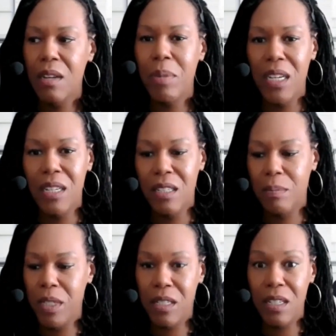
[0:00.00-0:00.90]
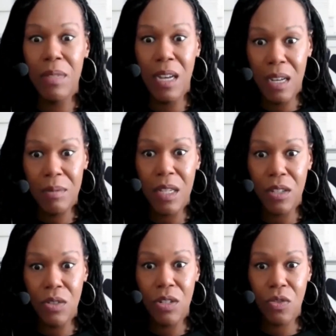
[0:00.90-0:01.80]
But sometimes, like
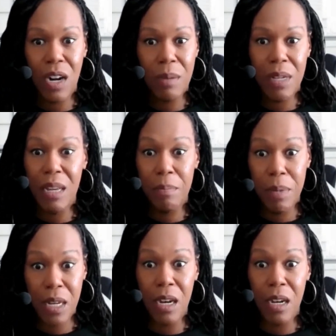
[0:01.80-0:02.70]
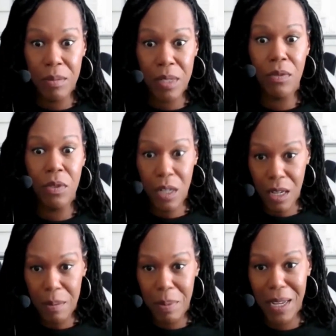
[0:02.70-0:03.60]
you're describing, it becomes a
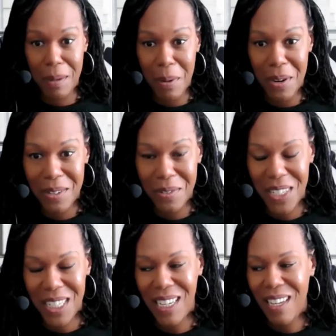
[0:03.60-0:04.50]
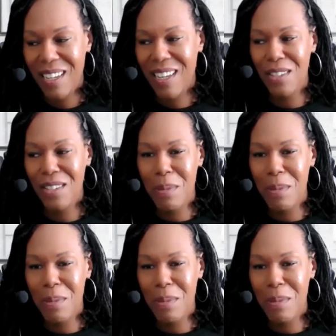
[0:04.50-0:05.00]
really big part of it. How do you